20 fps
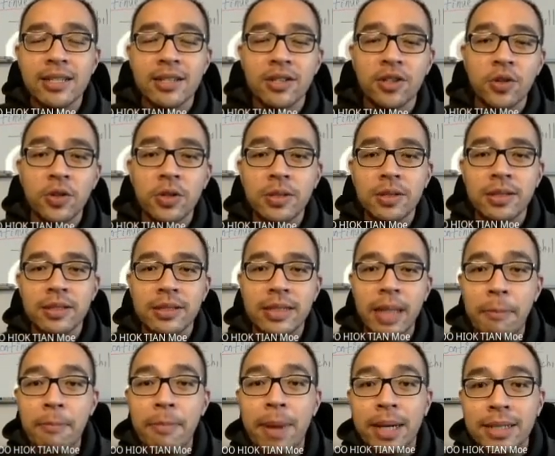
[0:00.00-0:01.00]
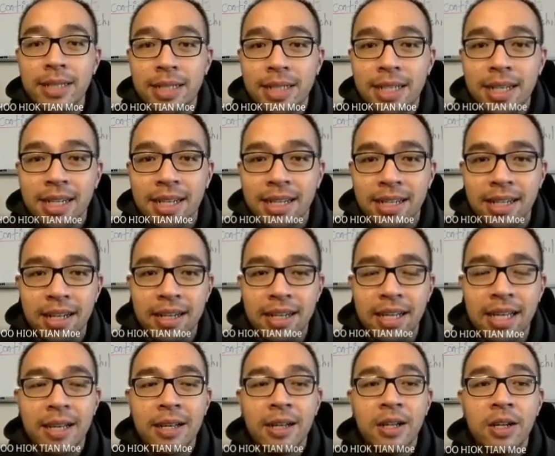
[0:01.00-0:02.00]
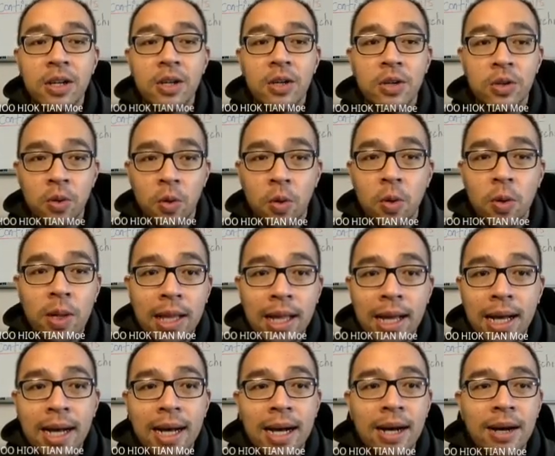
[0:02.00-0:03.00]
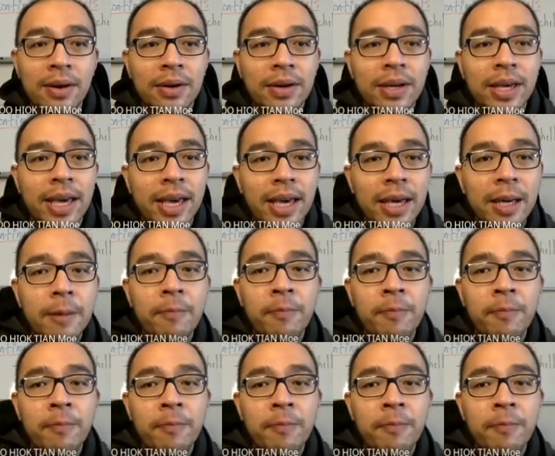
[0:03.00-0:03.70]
tembak saja they dig? No lah, okay.